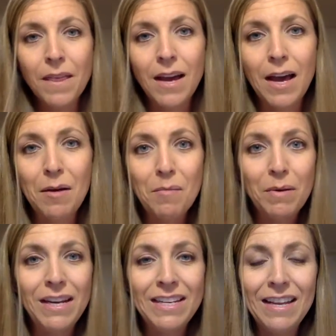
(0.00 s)

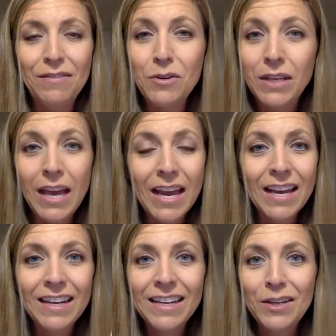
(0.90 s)
But if you
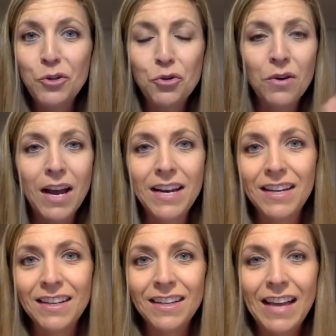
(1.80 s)
can, try
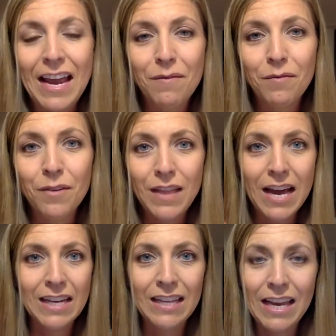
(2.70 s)
to aim for
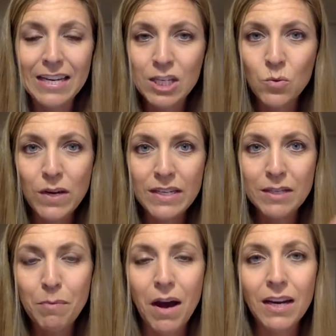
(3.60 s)
that sweet
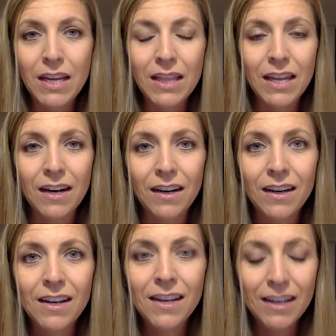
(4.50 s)
spot in there,